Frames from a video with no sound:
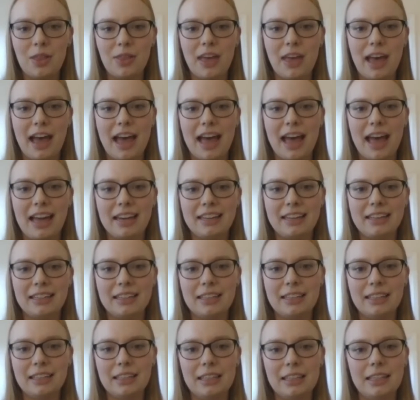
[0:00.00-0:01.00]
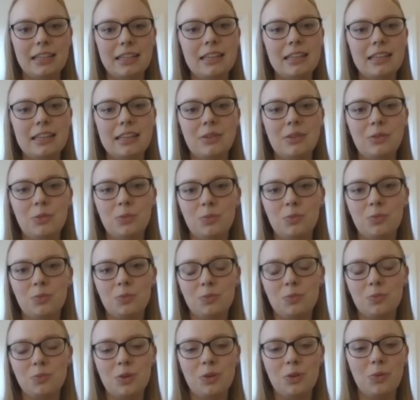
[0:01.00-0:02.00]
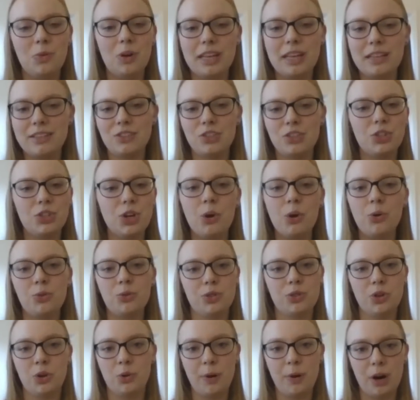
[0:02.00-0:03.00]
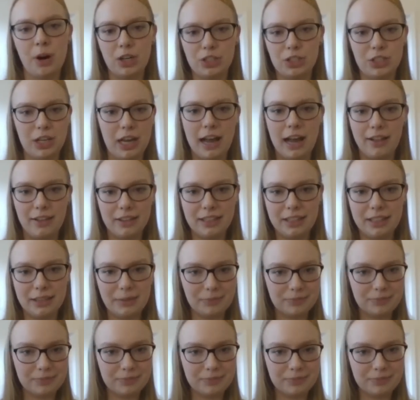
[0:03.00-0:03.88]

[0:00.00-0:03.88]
that he shows no partiality.